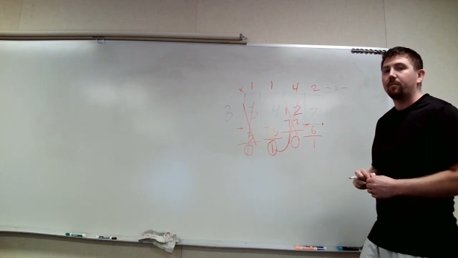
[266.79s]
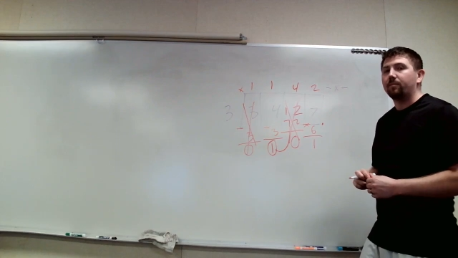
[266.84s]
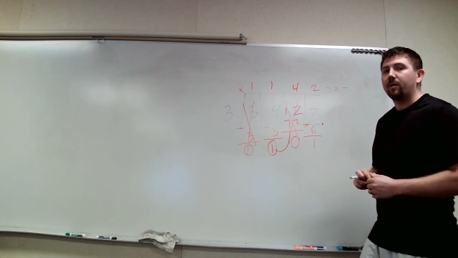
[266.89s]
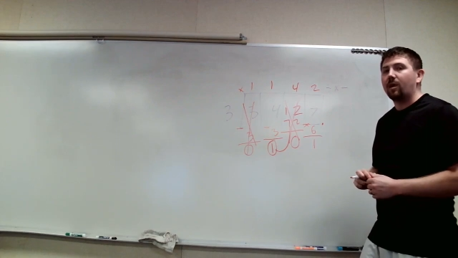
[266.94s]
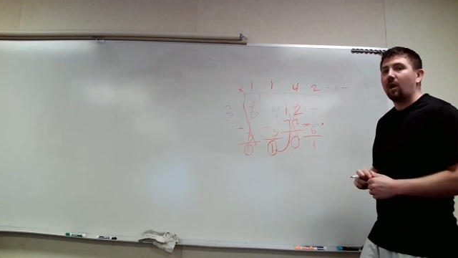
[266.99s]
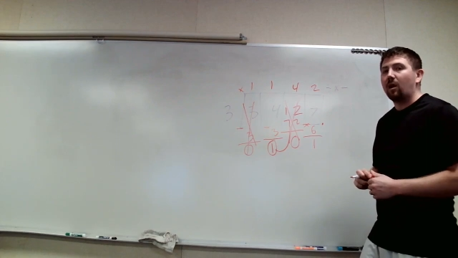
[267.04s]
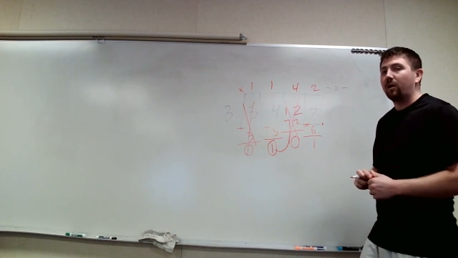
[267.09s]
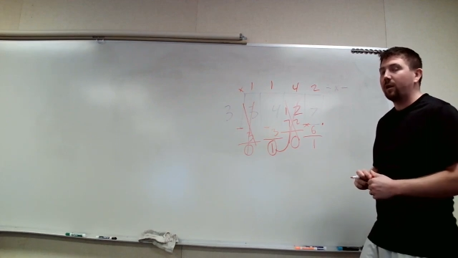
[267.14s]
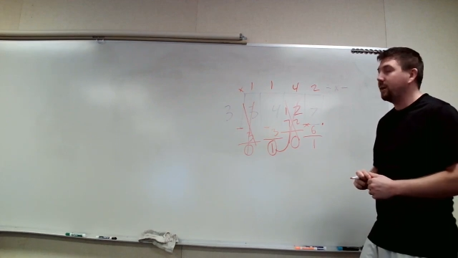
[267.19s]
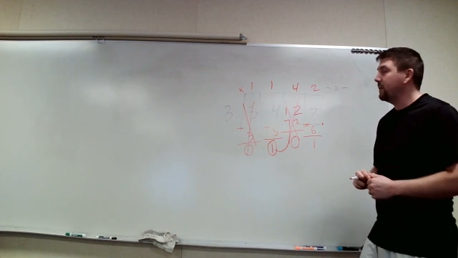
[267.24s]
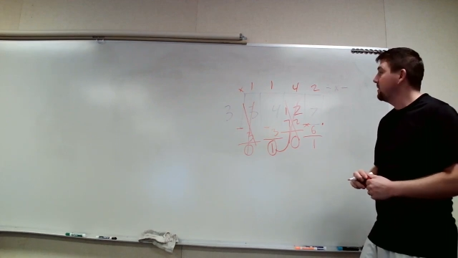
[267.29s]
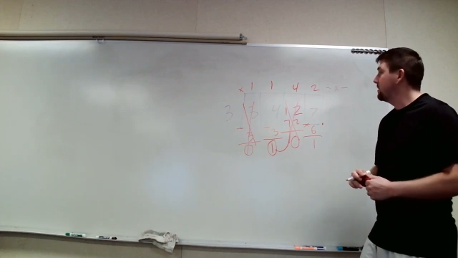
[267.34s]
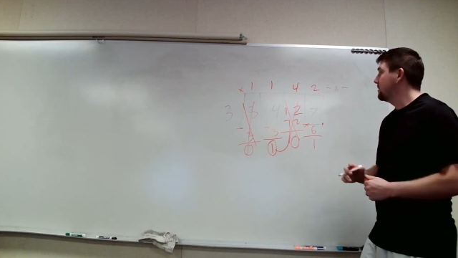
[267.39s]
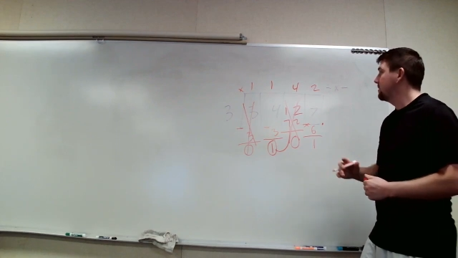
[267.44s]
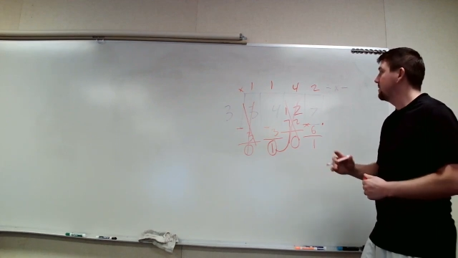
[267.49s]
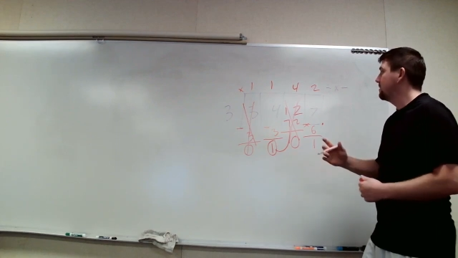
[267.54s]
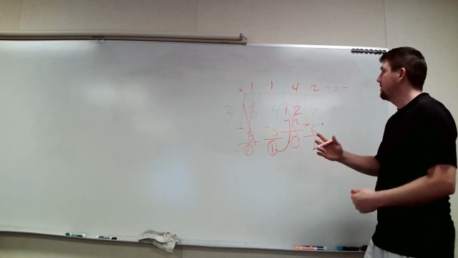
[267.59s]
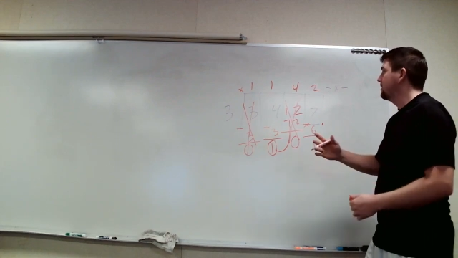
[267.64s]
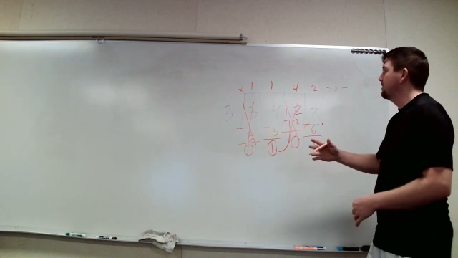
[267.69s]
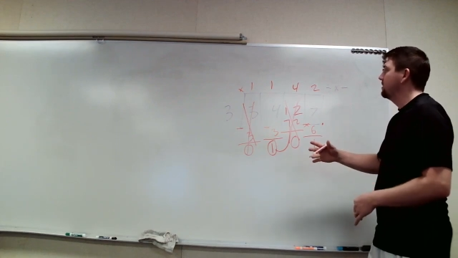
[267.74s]

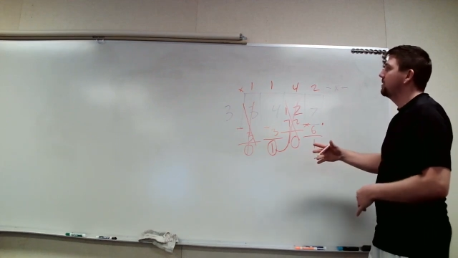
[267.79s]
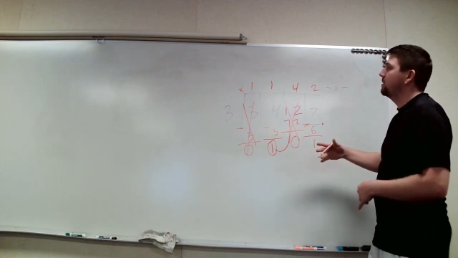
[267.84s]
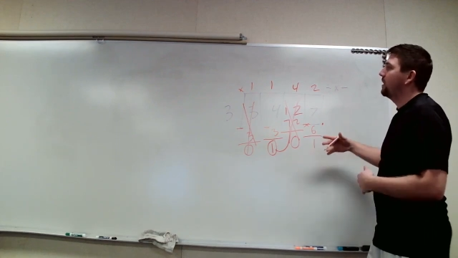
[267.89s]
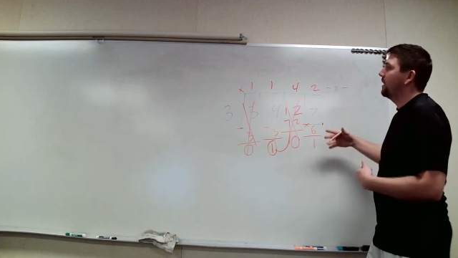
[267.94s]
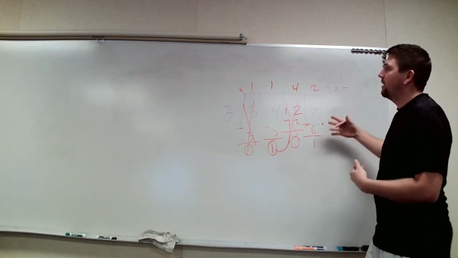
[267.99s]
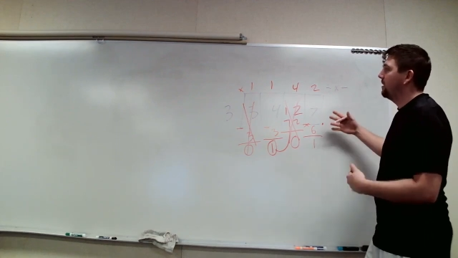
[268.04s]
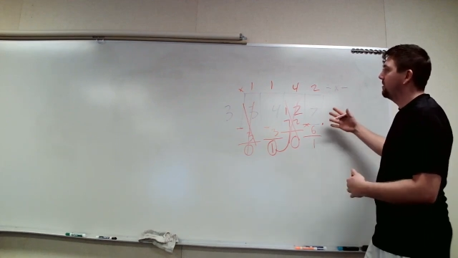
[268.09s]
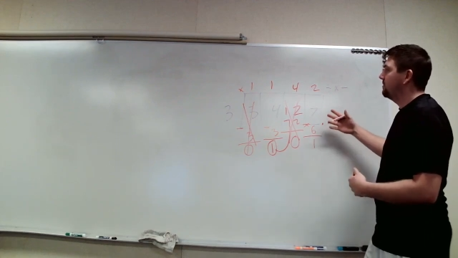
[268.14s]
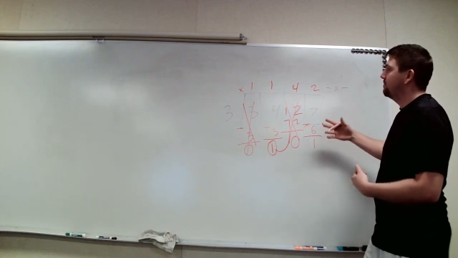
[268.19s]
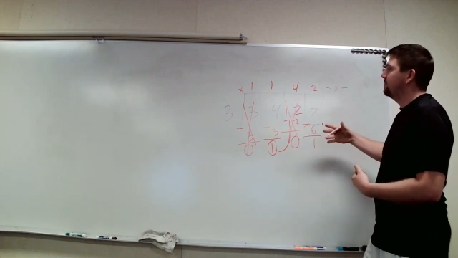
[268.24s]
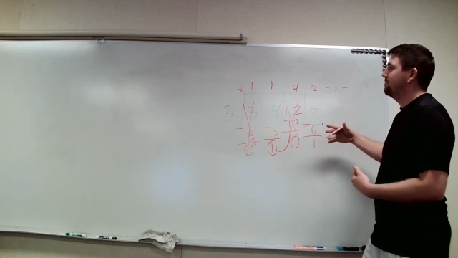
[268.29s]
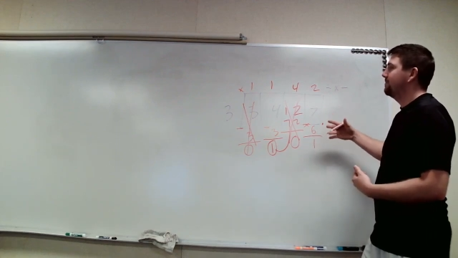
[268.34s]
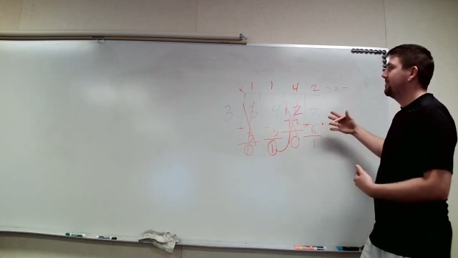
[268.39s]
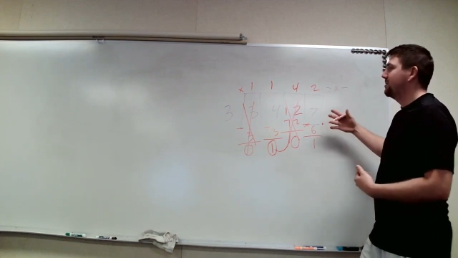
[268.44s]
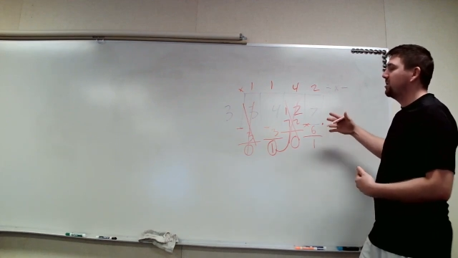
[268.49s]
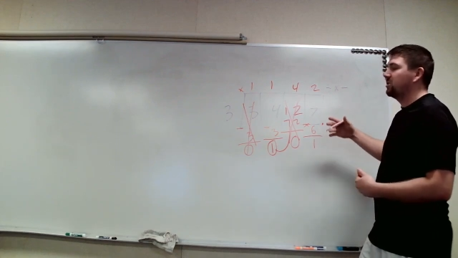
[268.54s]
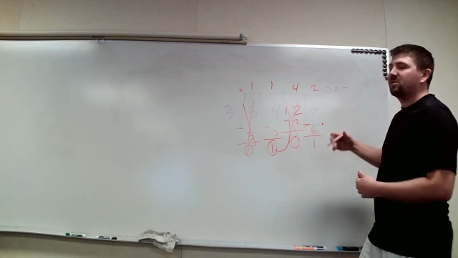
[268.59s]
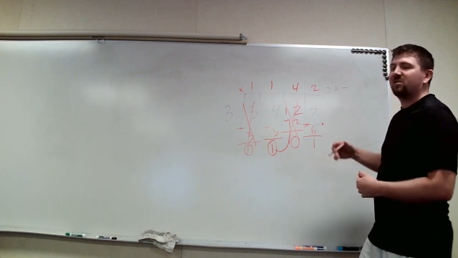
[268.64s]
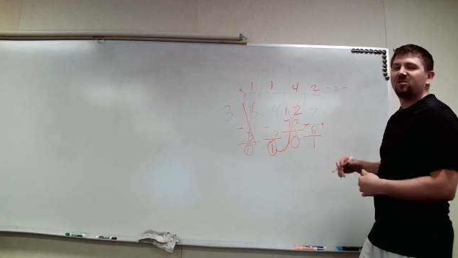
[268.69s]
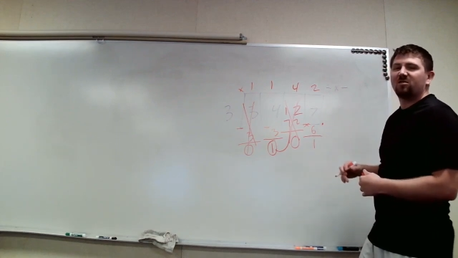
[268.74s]
colleagues to kind of
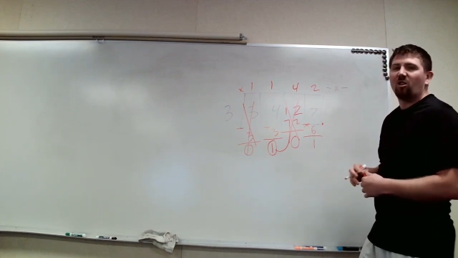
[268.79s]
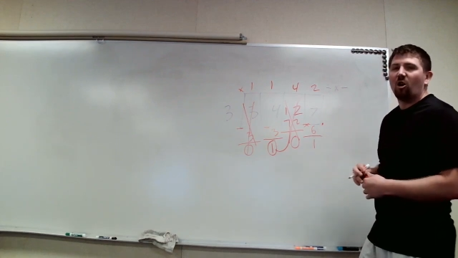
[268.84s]
just